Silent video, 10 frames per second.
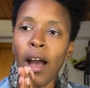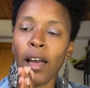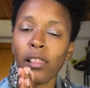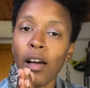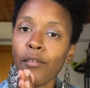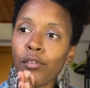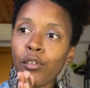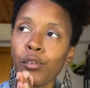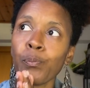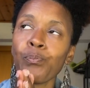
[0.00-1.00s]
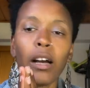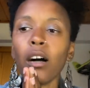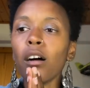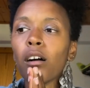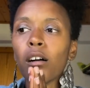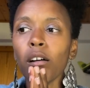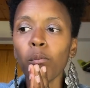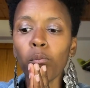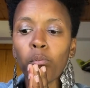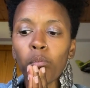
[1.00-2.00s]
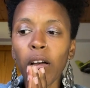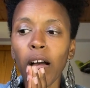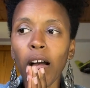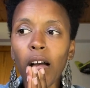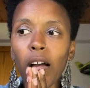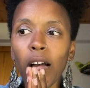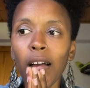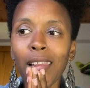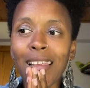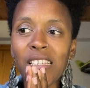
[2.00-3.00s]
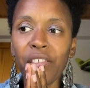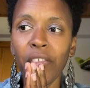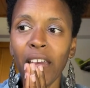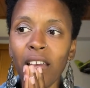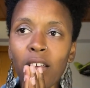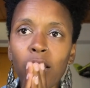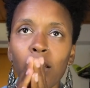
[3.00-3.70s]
eye level. A last thing,